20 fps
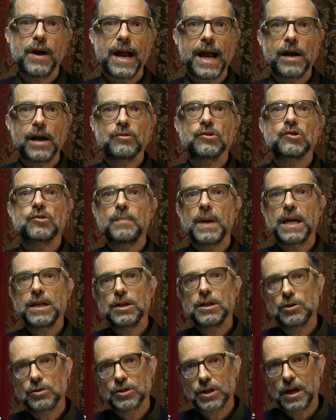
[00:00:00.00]
how
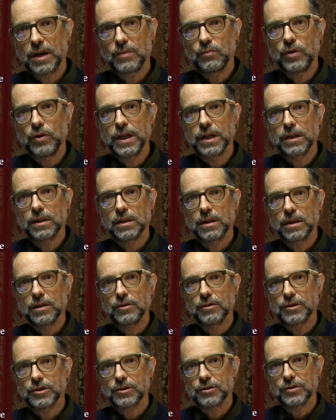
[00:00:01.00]
spending your time reading the
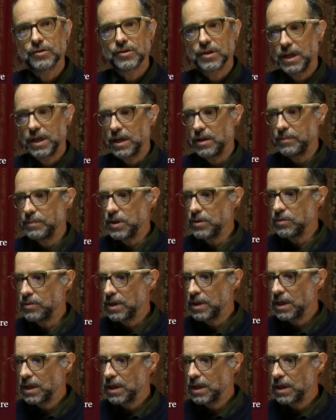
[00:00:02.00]
literature is going to help you.